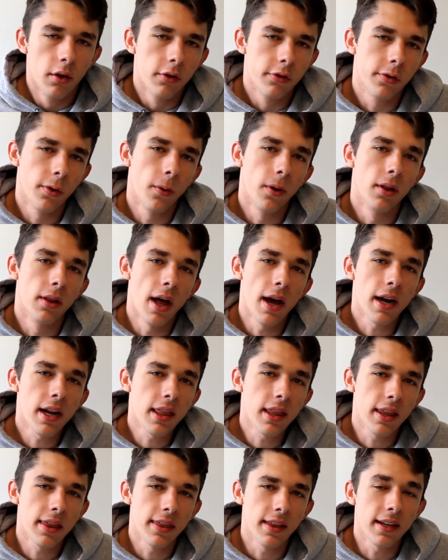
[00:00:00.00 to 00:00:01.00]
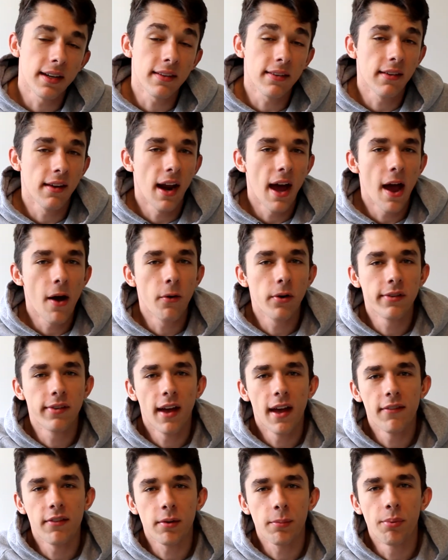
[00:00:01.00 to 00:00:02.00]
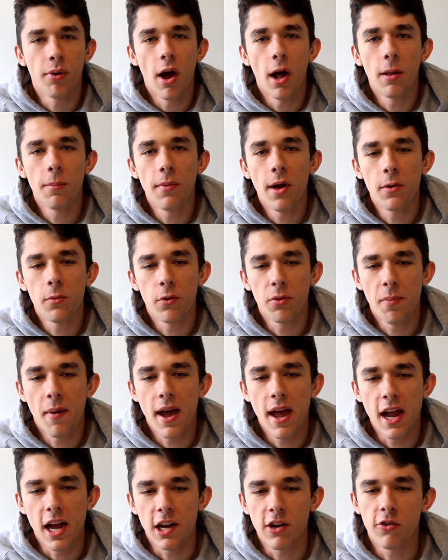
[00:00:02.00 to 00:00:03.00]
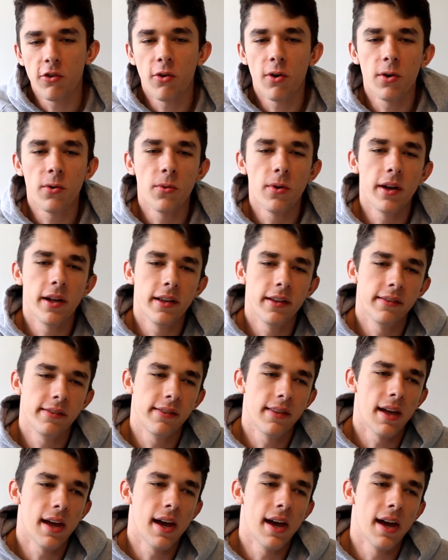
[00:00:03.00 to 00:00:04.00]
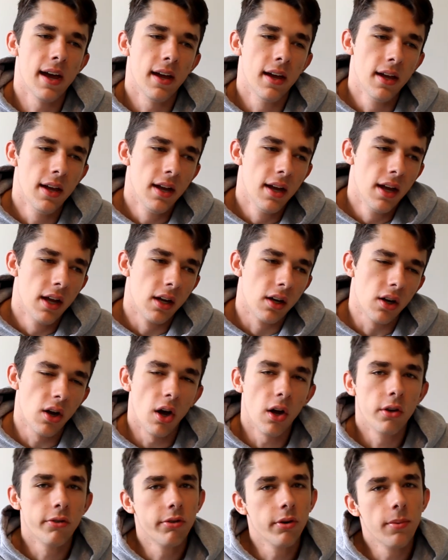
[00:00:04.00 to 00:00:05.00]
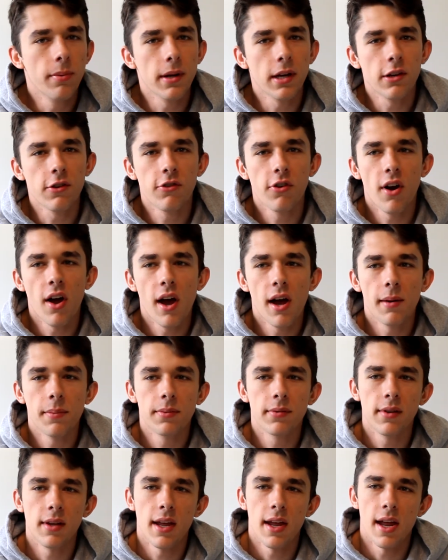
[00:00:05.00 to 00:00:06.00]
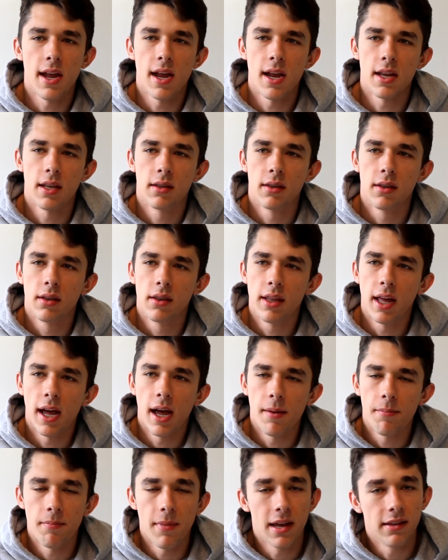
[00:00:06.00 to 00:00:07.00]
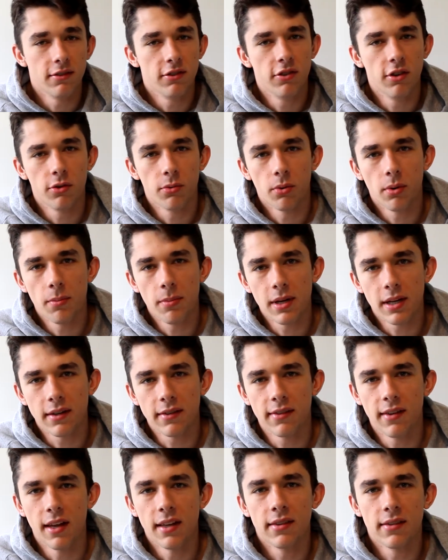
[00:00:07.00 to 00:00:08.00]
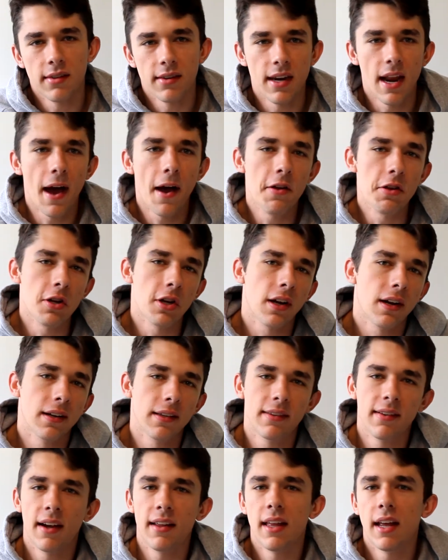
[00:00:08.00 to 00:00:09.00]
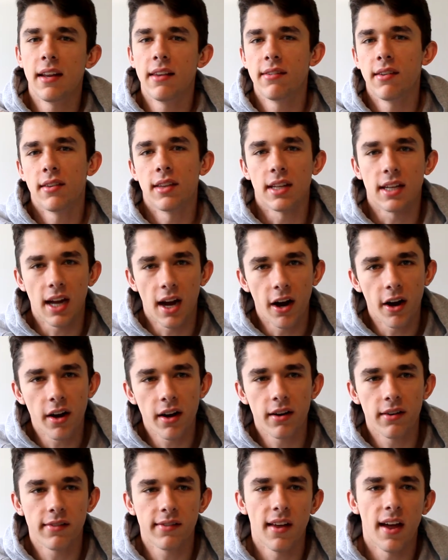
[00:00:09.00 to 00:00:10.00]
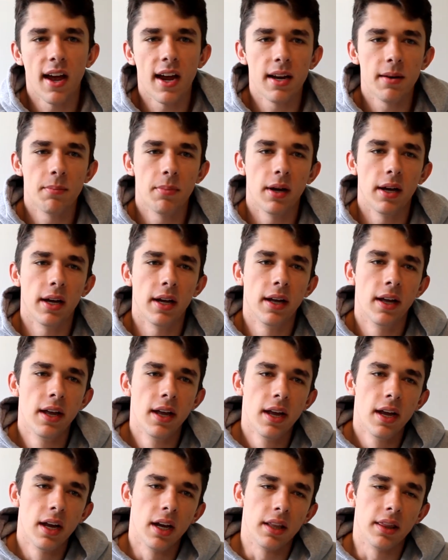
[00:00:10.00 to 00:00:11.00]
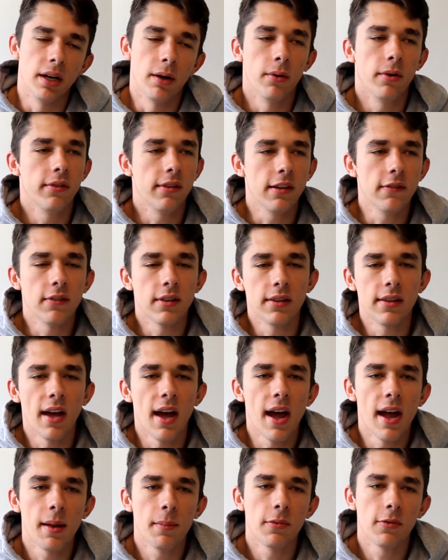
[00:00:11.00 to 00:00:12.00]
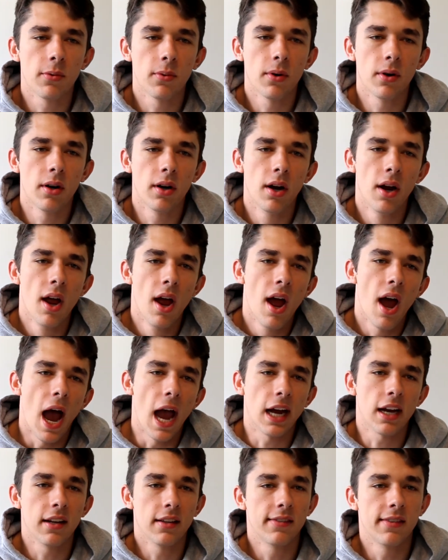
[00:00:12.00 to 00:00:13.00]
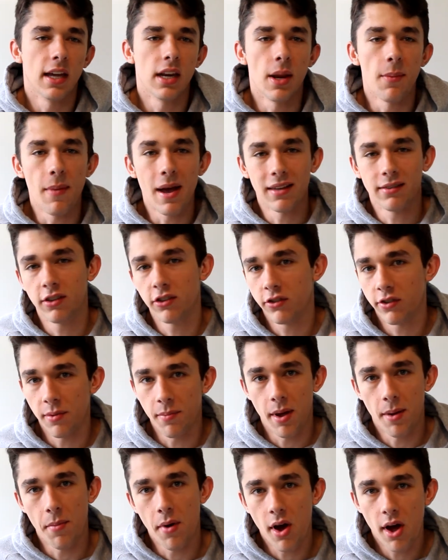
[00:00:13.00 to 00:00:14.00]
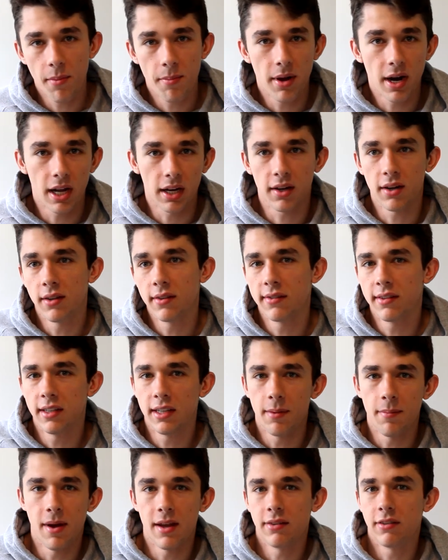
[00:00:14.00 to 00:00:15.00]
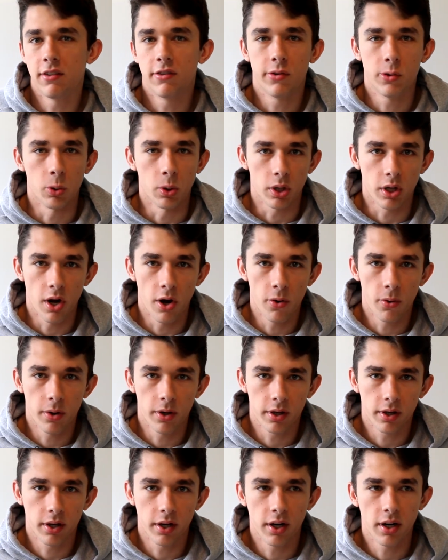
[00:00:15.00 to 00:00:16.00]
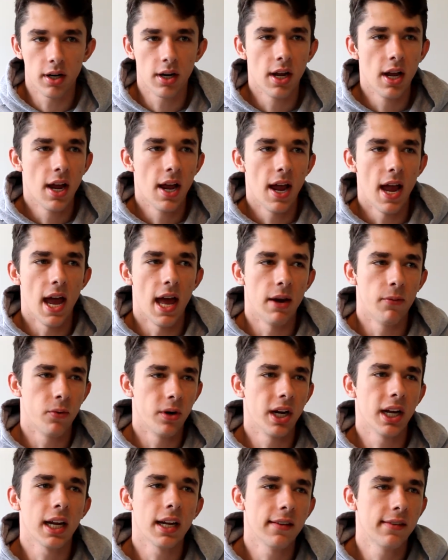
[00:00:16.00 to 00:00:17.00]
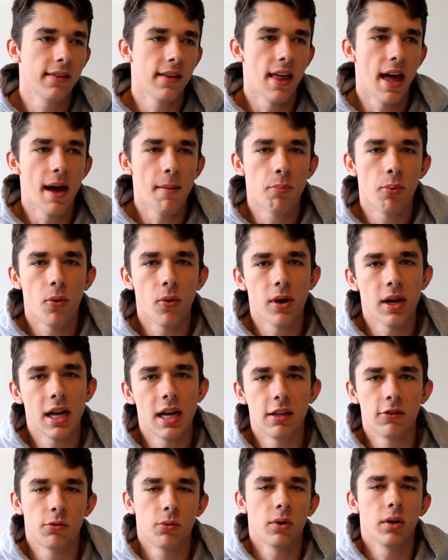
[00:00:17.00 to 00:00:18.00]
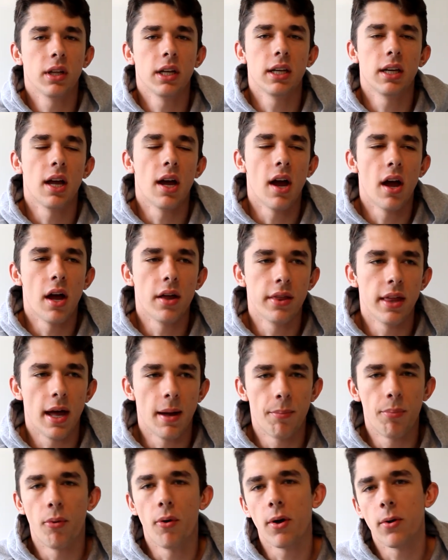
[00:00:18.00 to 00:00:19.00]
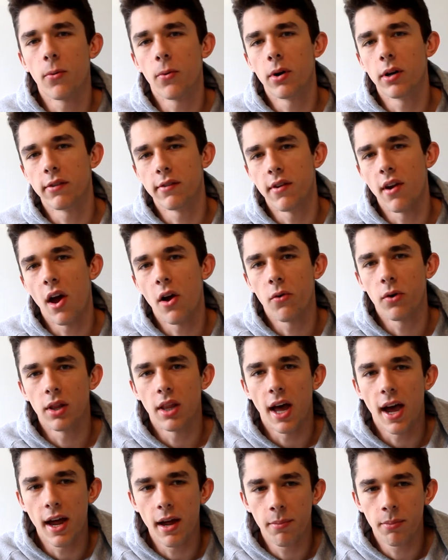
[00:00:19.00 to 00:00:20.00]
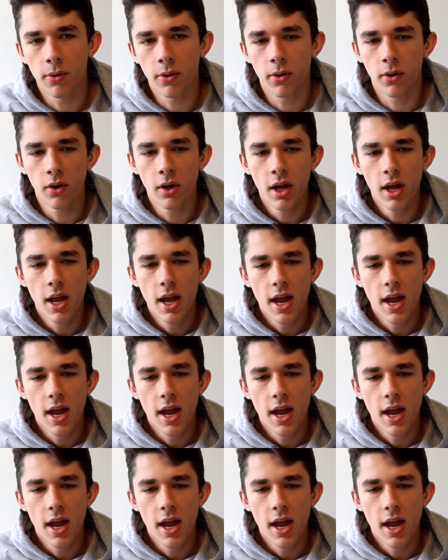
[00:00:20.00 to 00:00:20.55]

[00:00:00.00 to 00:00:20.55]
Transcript: So a lot of the things that I was having problem on with my Android was that calls were being dropped and that messages weren't being sent. Now you could say that is on the carrier side, but there was even times where I could send a message to my mom, but I couldn't send a message to a coworker. And when it gets to that point, it's really that point where it's not reliable.